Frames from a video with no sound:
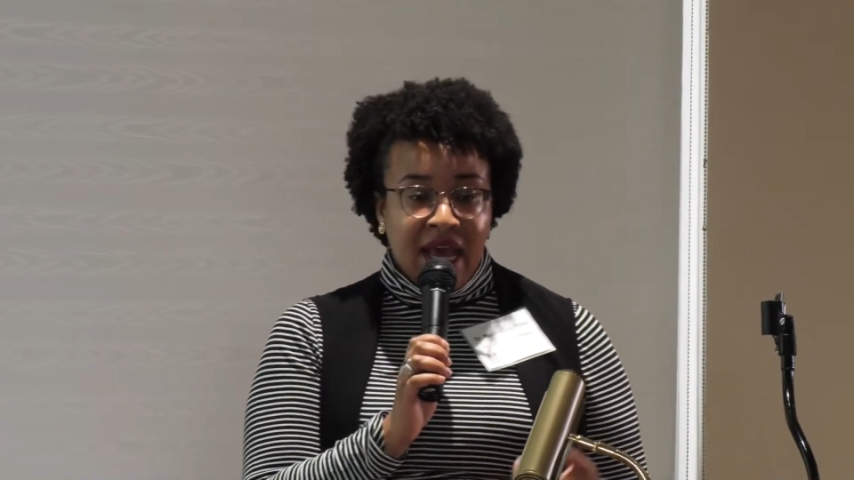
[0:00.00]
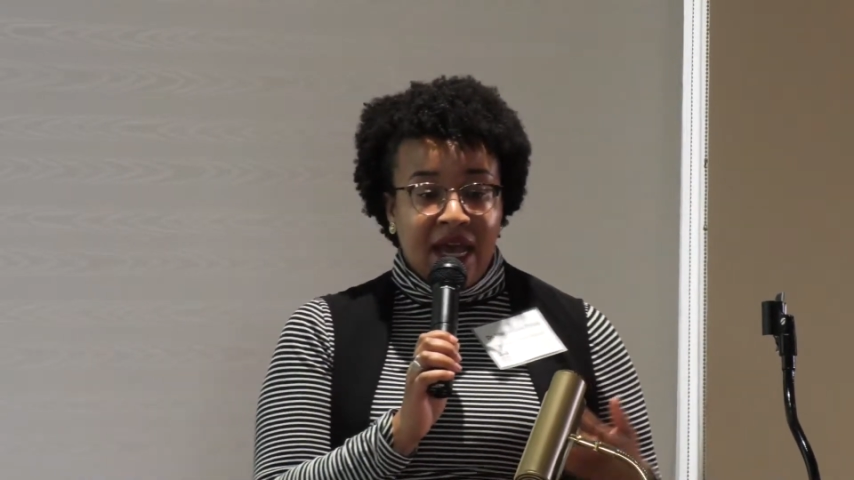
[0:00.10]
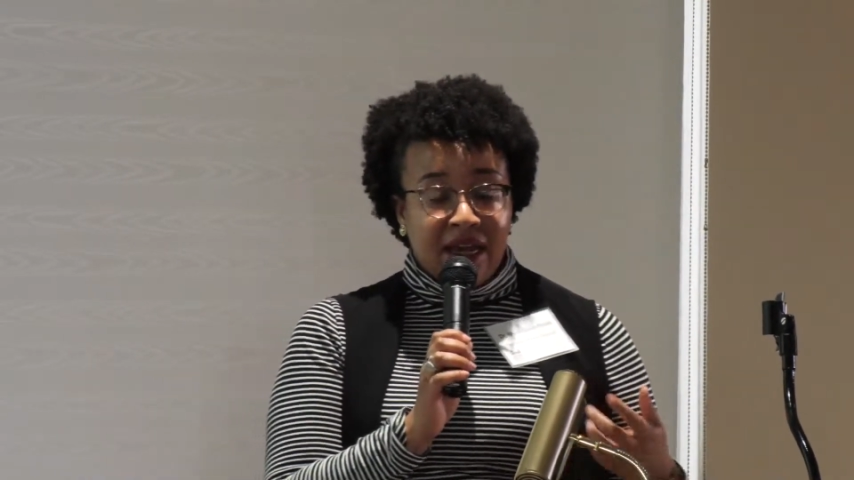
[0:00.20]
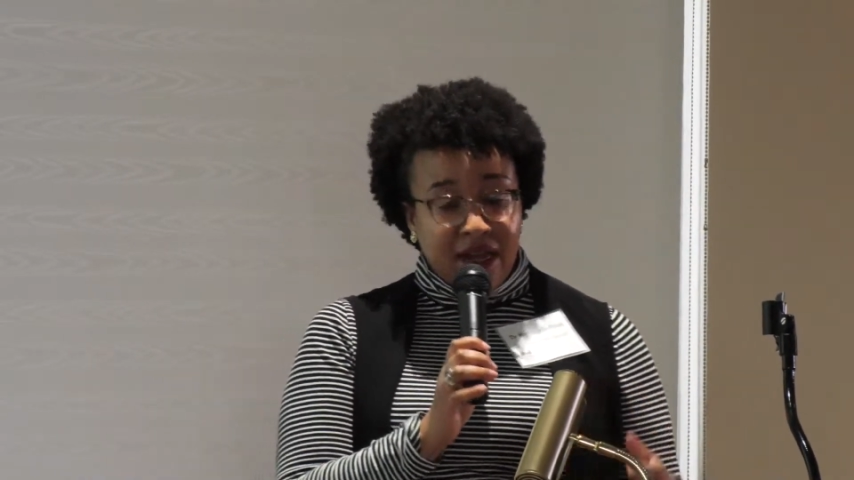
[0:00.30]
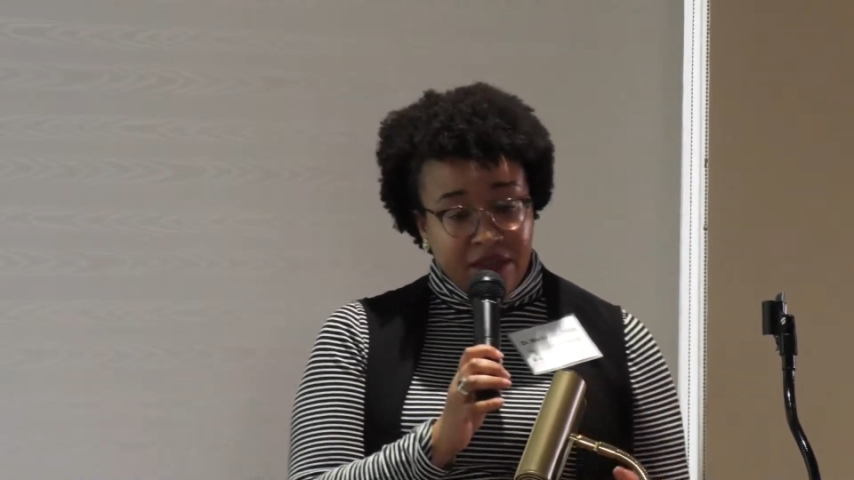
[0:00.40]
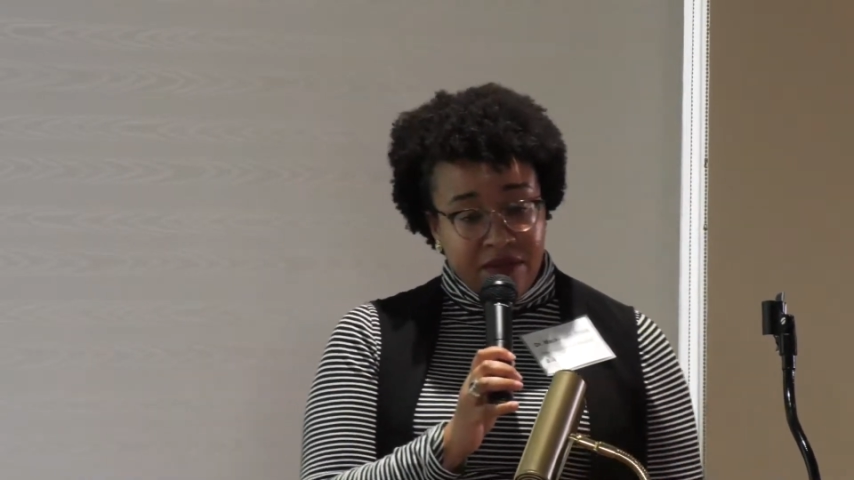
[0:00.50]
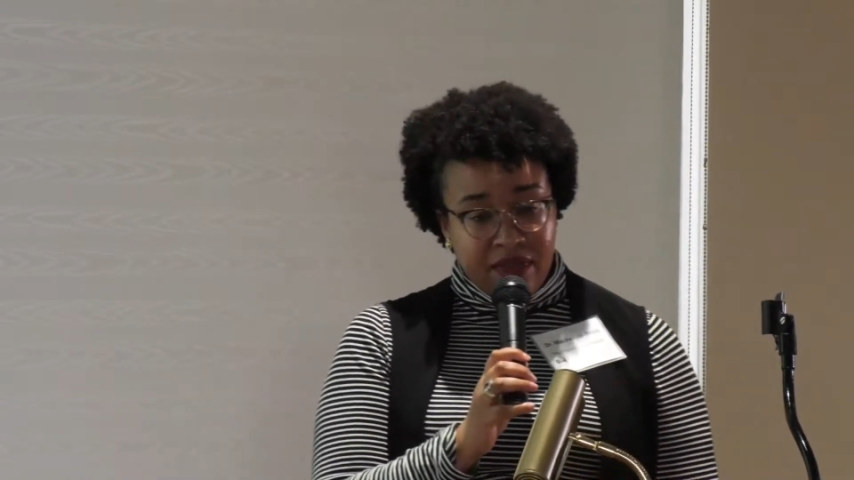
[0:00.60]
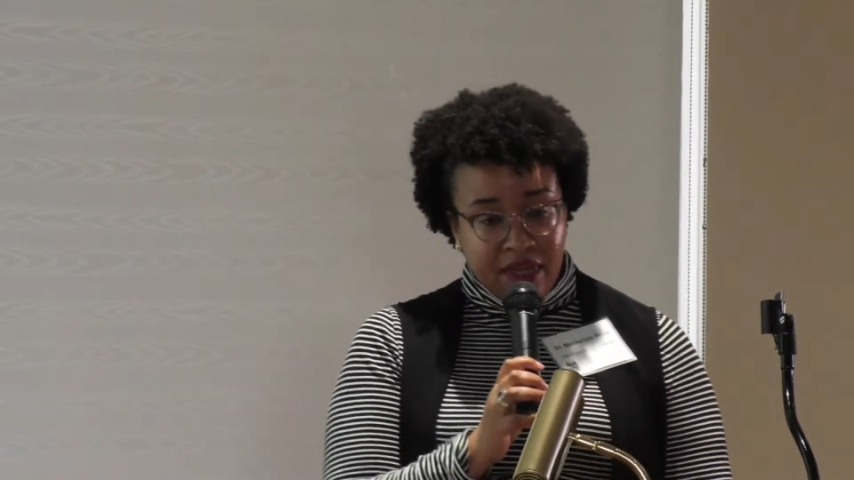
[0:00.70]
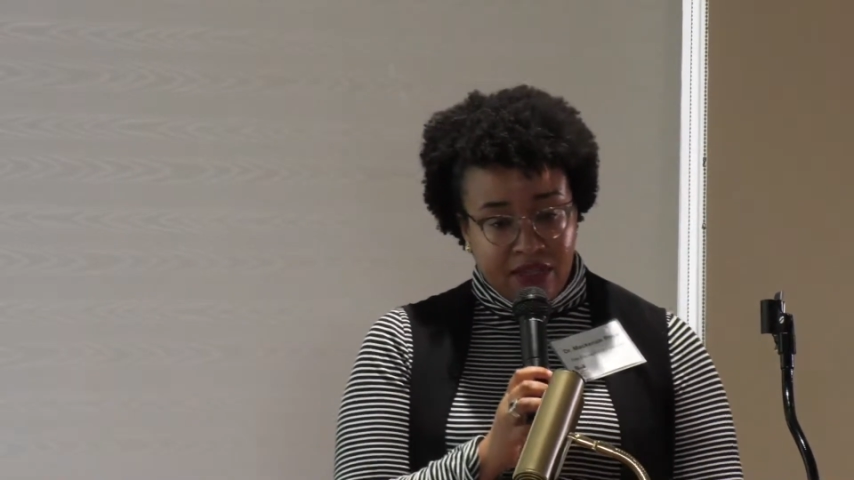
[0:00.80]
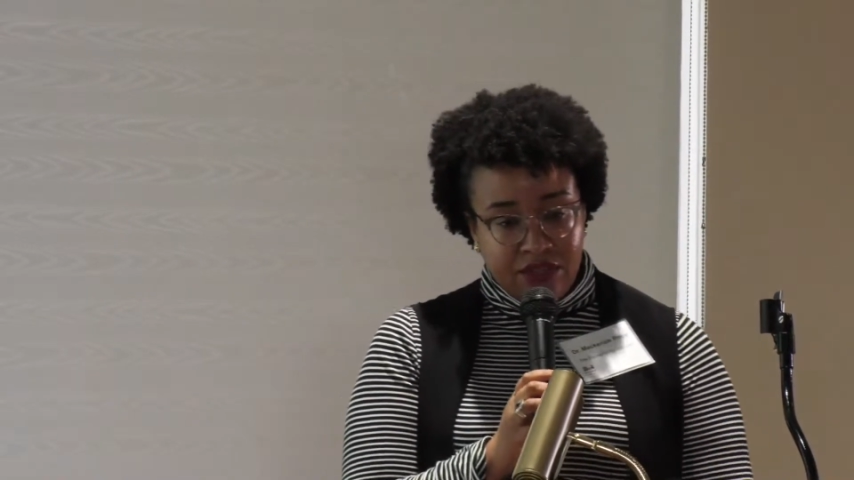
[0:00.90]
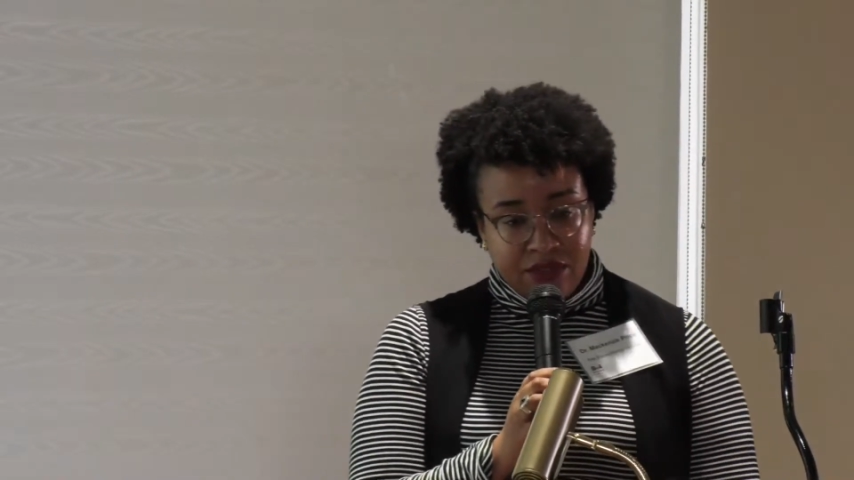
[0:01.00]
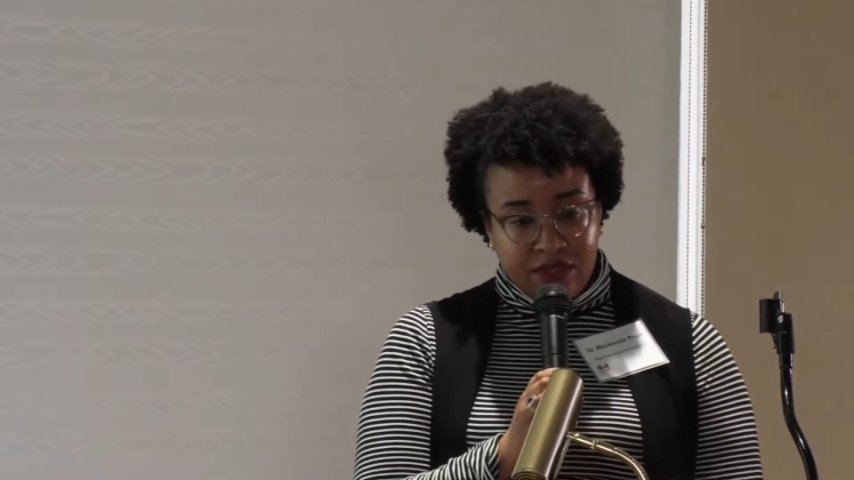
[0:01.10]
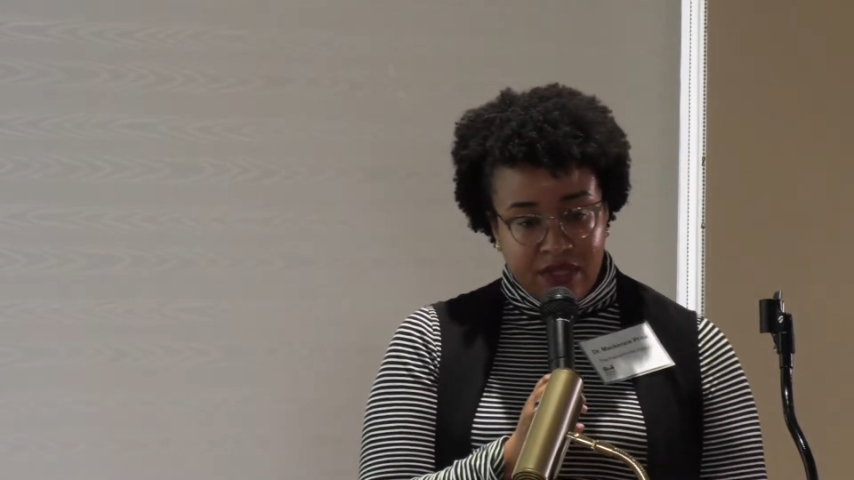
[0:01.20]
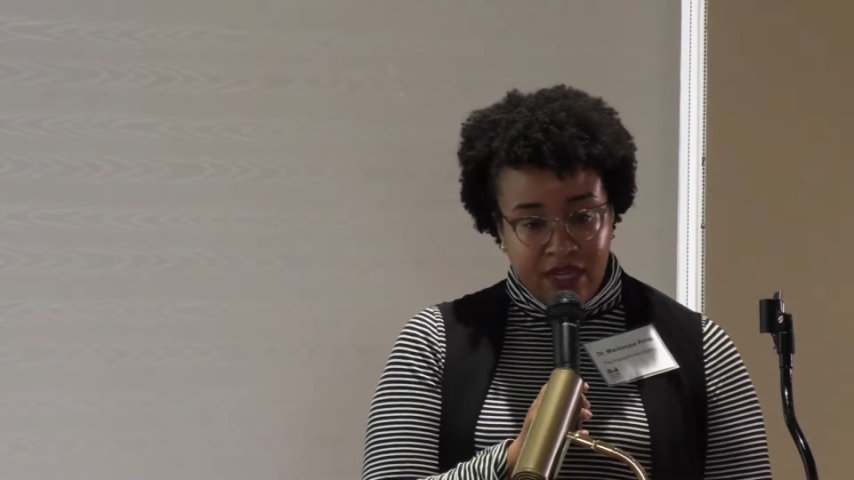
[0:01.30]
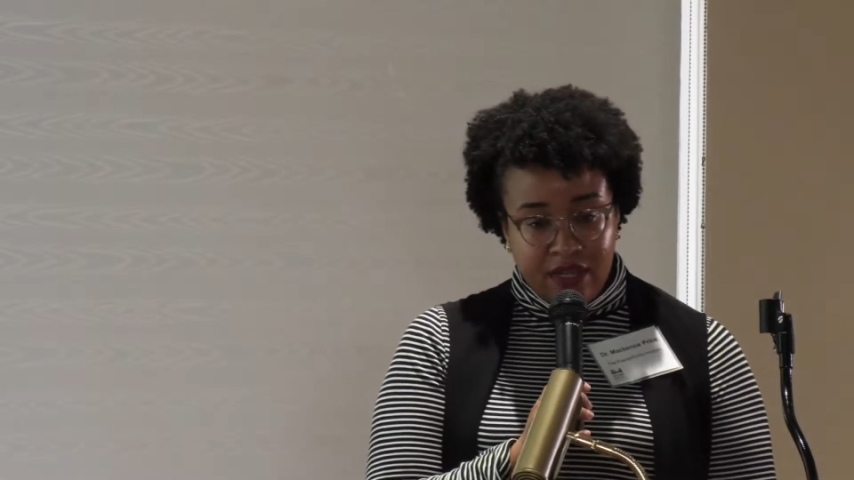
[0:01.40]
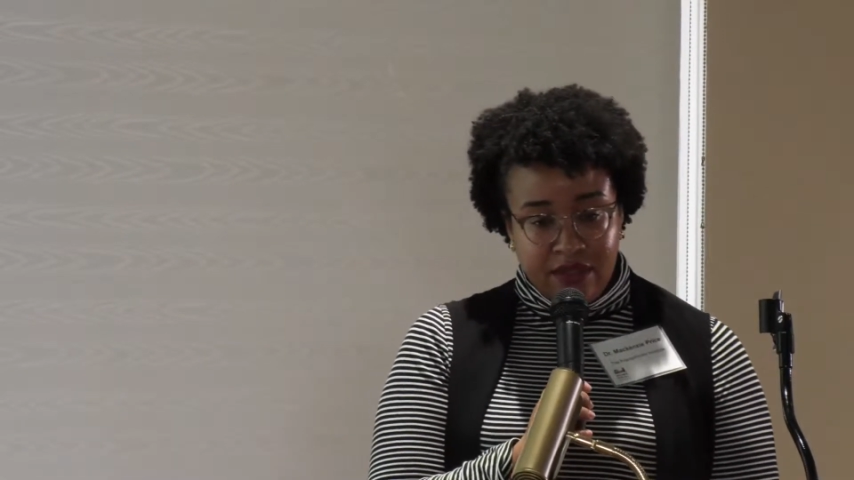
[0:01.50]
And another thing that you'll see